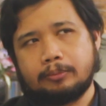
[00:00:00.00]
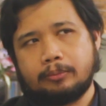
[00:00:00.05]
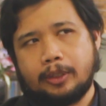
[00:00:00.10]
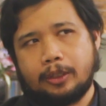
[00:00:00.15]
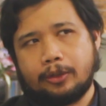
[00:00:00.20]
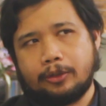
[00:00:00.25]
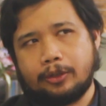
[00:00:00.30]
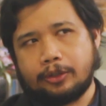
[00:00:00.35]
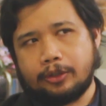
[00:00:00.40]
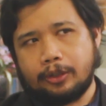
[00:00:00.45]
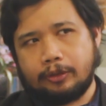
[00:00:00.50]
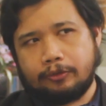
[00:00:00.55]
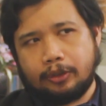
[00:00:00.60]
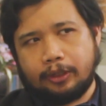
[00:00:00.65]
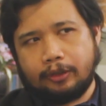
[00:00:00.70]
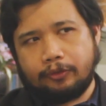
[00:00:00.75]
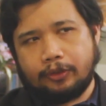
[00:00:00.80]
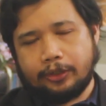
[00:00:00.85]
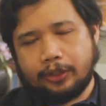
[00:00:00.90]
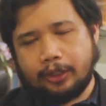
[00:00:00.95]
because if you
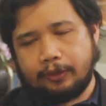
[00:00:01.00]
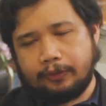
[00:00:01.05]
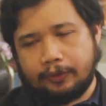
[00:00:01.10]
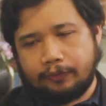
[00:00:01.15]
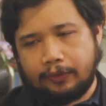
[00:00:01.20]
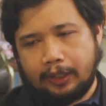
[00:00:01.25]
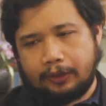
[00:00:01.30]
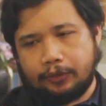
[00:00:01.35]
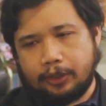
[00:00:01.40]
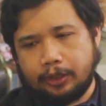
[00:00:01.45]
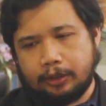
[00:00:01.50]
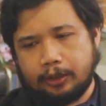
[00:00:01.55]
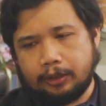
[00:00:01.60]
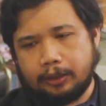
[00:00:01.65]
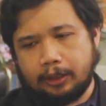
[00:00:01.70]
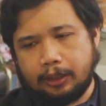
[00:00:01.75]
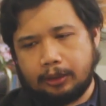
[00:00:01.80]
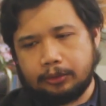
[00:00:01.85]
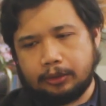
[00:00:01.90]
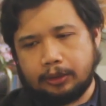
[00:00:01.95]
give yourself a 5
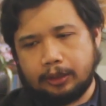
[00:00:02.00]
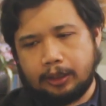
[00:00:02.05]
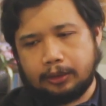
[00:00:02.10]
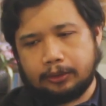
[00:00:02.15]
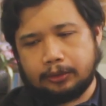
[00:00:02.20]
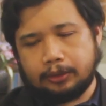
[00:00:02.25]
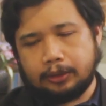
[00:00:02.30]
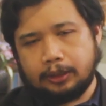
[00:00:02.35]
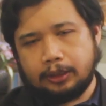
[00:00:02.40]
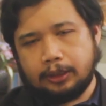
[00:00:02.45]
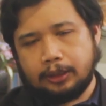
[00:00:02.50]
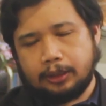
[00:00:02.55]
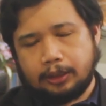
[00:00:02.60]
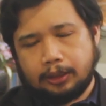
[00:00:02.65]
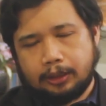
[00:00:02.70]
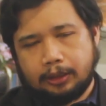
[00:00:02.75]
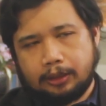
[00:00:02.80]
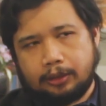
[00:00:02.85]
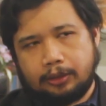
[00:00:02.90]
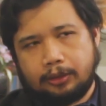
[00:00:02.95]
second countdown,
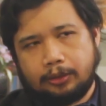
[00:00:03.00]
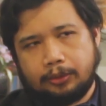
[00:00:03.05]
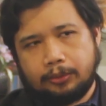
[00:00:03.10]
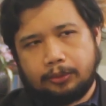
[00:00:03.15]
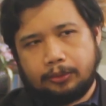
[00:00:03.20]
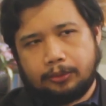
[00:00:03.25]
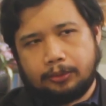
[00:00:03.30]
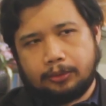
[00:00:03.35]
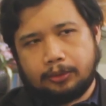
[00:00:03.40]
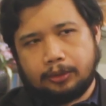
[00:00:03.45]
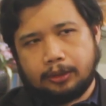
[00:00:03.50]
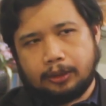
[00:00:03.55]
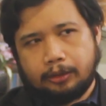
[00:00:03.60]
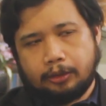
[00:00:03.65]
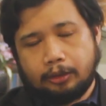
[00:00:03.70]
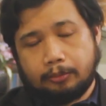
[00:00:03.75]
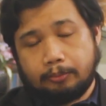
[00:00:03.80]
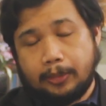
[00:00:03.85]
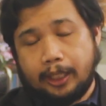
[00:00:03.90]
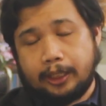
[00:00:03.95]
your
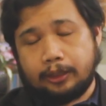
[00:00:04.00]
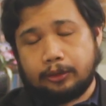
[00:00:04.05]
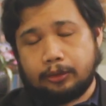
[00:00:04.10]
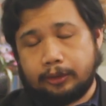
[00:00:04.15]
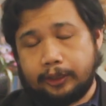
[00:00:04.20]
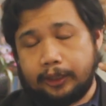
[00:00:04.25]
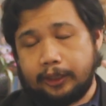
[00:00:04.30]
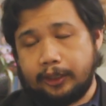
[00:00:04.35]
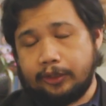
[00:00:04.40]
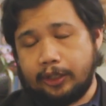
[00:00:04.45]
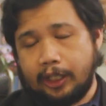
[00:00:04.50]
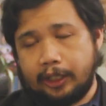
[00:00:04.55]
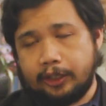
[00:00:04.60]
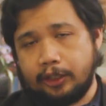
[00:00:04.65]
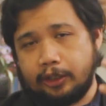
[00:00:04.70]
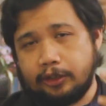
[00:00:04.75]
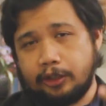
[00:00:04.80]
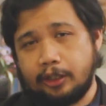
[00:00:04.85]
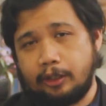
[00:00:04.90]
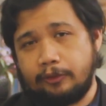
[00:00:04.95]
mind already
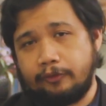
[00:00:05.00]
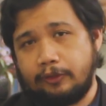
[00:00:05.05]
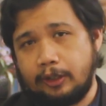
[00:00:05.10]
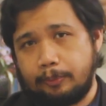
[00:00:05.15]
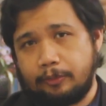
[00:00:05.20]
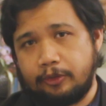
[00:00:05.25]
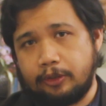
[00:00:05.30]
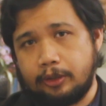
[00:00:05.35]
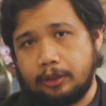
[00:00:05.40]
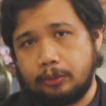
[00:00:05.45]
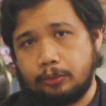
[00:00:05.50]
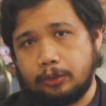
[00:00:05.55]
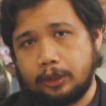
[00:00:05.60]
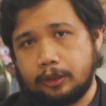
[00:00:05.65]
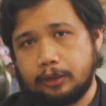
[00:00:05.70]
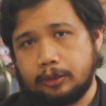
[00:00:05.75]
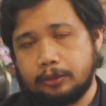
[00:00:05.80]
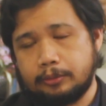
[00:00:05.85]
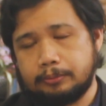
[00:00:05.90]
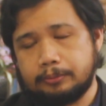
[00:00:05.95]
psychs itself up for the
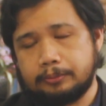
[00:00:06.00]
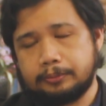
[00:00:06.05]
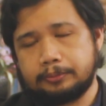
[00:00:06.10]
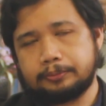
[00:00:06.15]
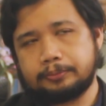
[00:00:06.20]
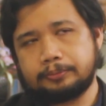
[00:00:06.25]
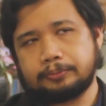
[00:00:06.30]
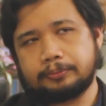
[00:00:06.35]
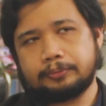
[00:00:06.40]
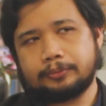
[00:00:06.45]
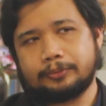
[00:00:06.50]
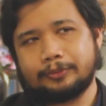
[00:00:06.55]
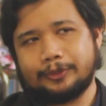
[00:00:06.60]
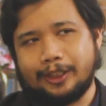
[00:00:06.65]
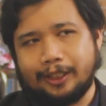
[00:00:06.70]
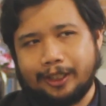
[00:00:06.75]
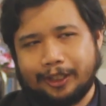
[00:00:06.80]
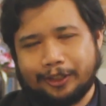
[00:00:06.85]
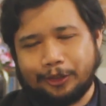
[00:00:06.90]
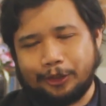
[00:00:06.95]
work.
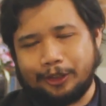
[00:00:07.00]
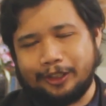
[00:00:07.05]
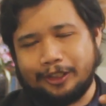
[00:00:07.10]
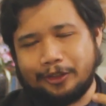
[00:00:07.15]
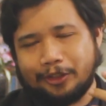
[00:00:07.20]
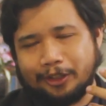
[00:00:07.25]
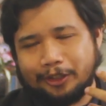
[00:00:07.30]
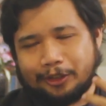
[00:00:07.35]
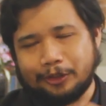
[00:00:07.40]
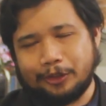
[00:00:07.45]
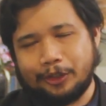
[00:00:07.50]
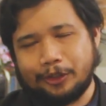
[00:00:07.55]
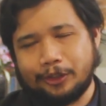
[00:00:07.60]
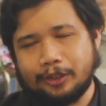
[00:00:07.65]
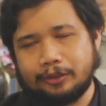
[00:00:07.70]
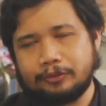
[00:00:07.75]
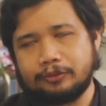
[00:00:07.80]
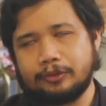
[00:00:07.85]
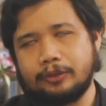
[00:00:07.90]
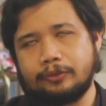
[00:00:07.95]
As you're listening to
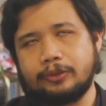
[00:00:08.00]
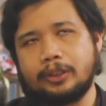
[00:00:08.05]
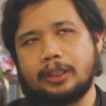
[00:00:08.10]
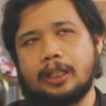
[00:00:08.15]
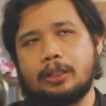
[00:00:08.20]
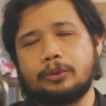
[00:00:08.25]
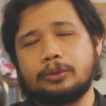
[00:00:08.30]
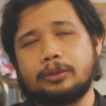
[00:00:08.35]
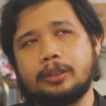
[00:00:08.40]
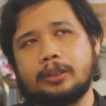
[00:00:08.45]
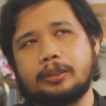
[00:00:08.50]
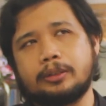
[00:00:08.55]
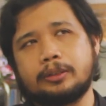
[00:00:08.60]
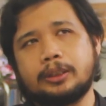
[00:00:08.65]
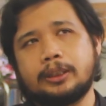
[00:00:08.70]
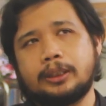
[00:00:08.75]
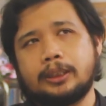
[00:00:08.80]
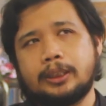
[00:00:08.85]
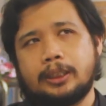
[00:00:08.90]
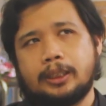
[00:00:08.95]
yourself, give the
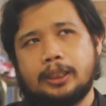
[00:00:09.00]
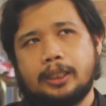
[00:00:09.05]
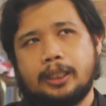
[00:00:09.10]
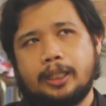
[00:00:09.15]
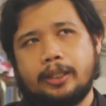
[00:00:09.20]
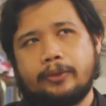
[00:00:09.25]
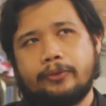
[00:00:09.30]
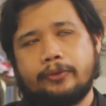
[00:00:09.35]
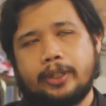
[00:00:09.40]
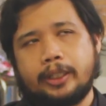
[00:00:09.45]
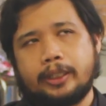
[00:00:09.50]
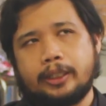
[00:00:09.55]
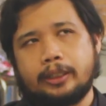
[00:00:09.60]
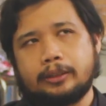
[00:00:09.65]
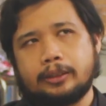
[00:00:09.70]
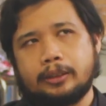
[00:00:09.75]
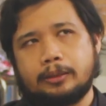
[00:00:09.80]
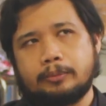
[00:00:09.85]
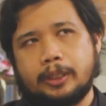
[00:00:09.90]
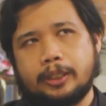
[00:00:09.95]
countdown, and then I tell